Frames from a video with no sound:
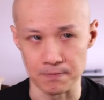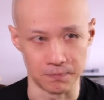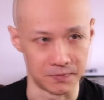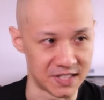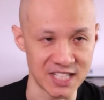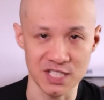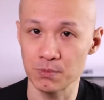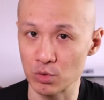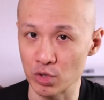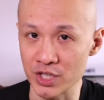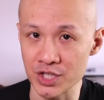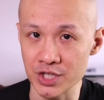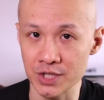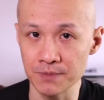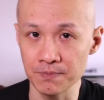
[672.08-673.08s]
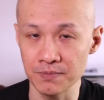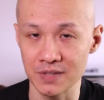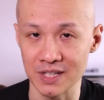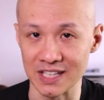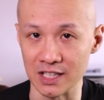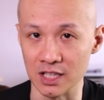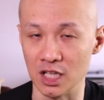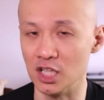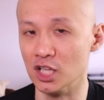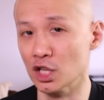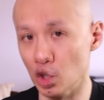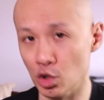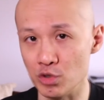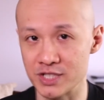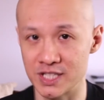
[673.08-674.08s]
desperation and
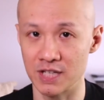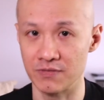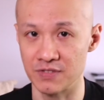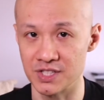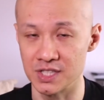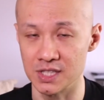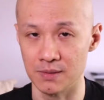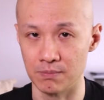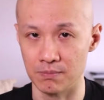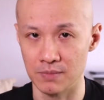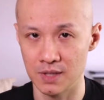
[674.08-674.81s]
low self-esteem.